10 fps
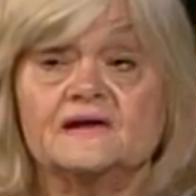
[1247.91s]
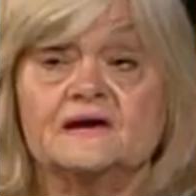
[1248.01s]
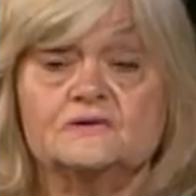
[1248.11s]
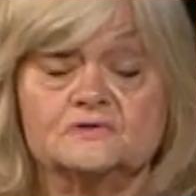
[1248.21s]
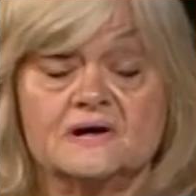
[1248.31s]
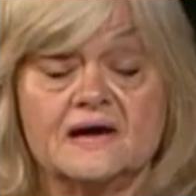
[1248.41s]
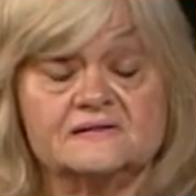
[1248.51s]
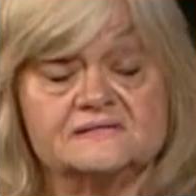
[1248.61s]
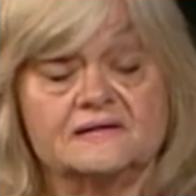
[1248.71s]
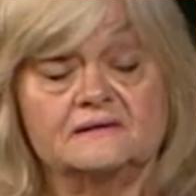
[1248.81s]
that nitric
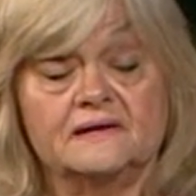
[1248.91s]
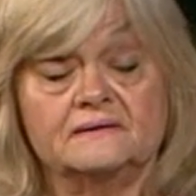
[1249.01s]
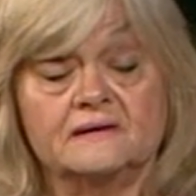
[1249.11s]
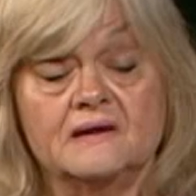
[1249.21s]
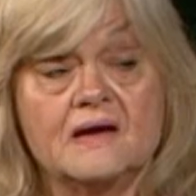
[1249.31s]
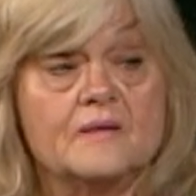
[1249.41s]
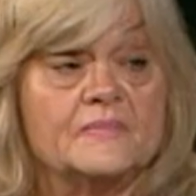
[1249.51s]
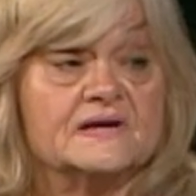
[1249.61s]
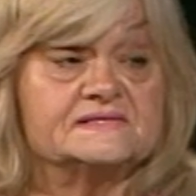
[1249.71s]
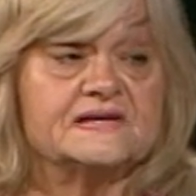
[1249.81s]
oxide lately
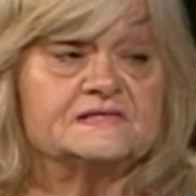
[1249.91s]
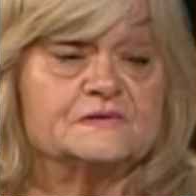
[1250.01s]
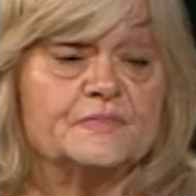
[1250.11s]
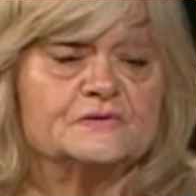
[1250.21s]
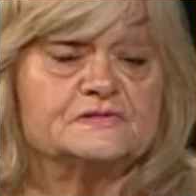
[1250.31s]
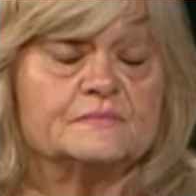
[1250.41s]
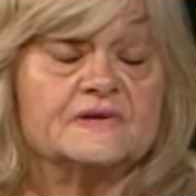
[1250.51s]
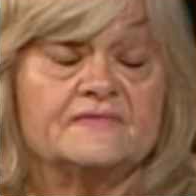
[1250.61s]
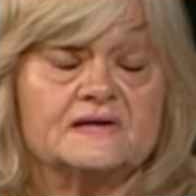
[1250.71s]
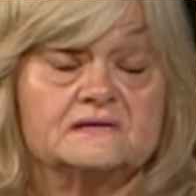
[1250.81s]
because that's supposed to
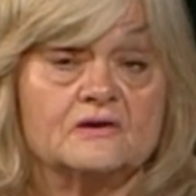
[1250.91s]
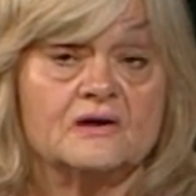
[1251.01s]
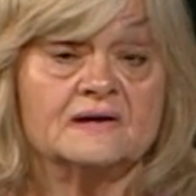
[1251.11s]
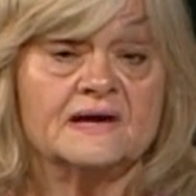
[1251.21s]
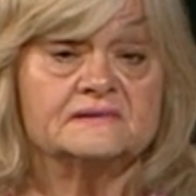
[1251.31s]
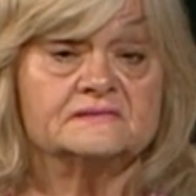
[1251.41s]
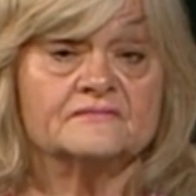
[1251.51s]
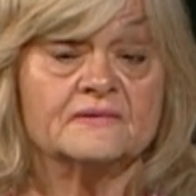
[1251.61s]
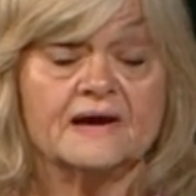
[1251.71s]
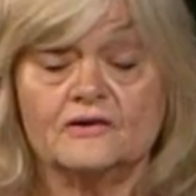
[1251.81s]
be, they did
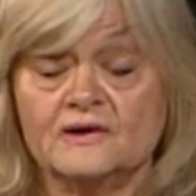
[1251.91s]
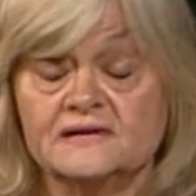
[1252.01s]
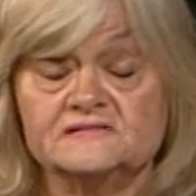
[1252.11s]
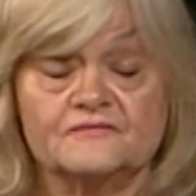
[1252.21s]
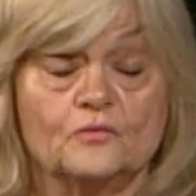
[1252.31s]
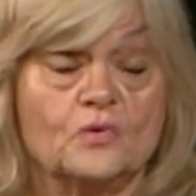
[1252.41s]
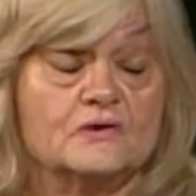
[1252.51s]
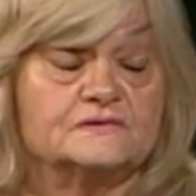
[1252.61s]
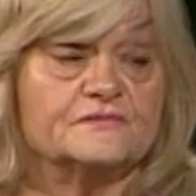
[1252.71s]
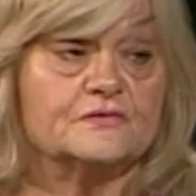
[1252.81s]
got all kinds of
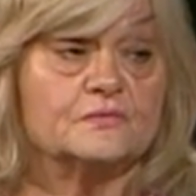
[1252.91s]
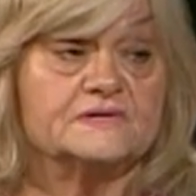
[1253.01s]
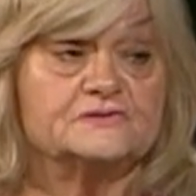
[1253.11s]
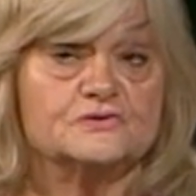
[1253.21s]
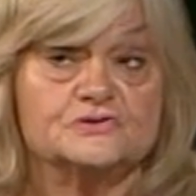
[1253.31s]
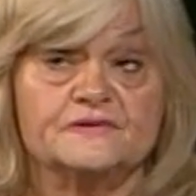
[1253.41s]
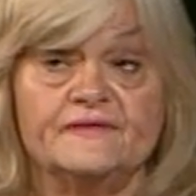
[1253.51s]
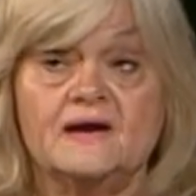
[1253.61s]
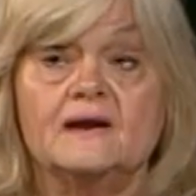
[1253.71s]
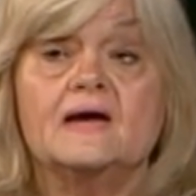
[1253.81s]
awards for the research in
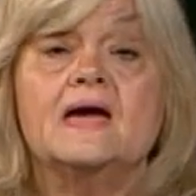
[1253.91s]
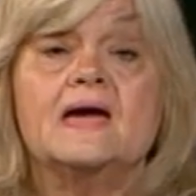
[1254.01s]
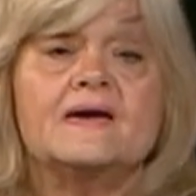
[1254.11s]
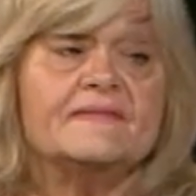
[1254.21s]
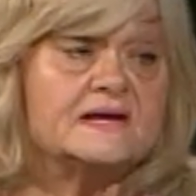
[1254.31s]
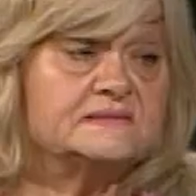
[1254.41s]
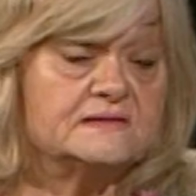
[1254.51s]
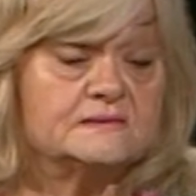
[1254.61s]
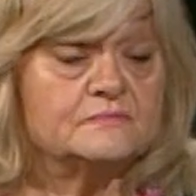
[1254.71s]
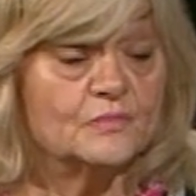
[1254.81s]
that, and that
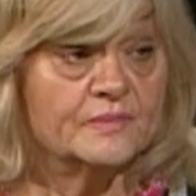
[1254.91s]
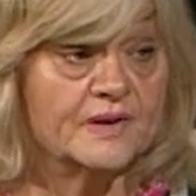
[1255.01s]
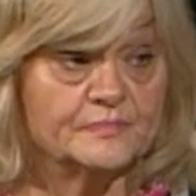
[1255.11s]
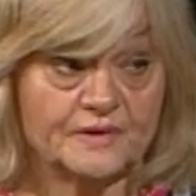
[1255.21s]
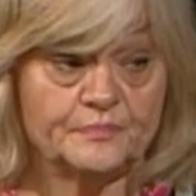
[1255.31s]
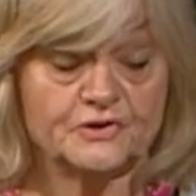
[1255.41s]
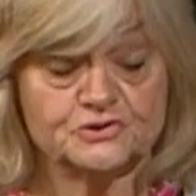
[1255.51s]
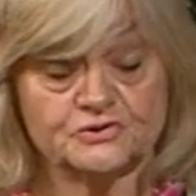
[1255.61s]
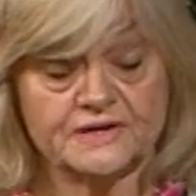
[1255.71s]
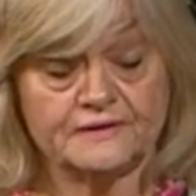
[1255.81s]
did bring my blood
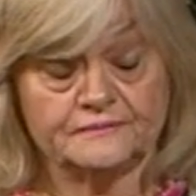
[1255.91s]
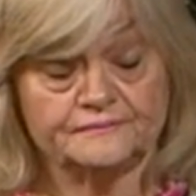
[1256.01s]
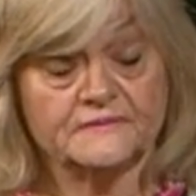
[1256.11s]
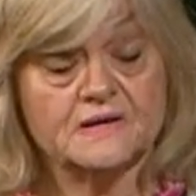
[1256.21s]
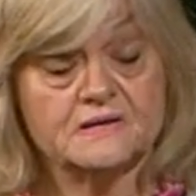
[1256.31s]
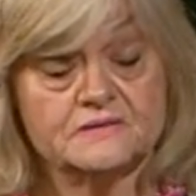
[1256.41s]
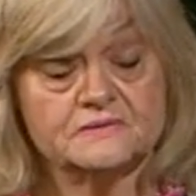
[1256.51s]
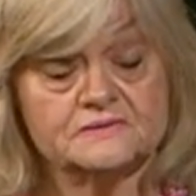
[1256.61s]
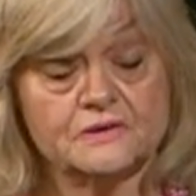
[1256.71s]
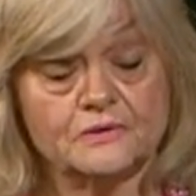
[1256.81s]
pressure down.
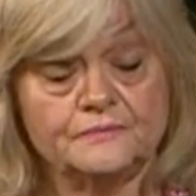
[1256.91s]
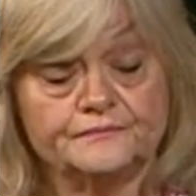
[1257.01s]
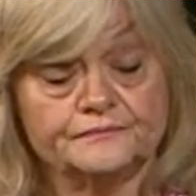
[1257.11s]
So,